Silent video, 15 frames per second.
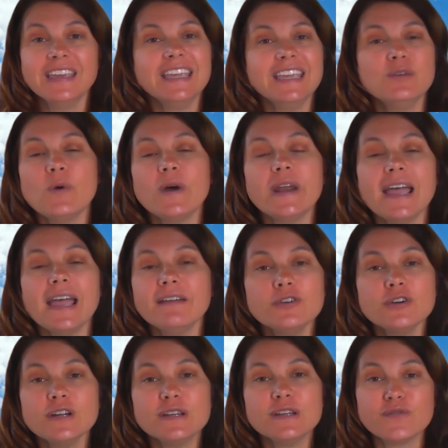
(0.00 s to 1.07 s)
In
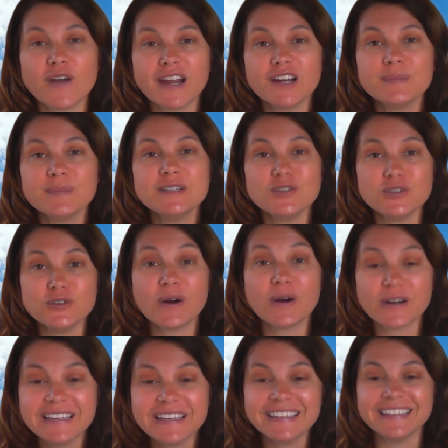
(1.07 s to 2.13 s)
whatever environment you are
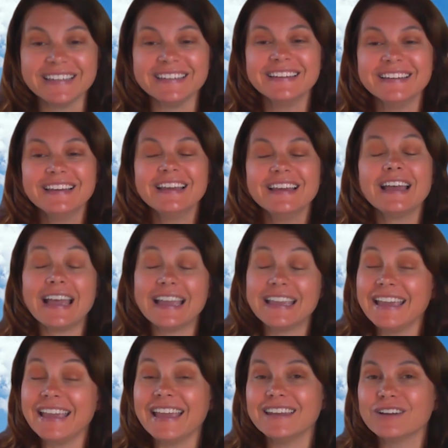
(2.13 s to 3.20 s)
in,
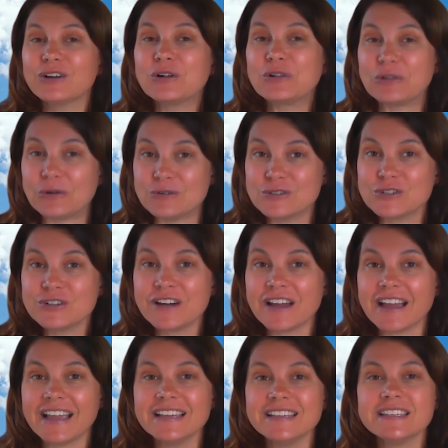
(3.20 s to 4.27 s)
again, close your
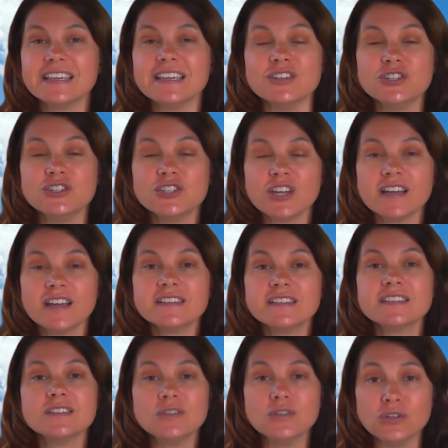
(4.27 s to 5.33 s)
eyes and
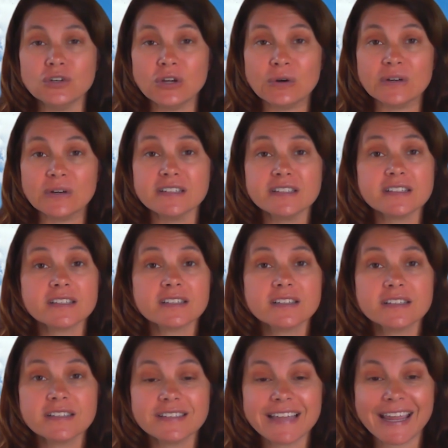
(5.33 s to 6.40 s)
just notice
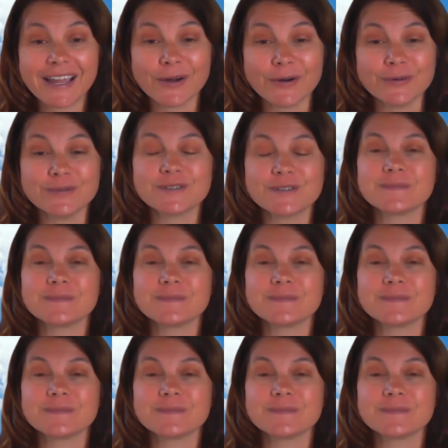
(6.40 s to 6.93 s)
sound.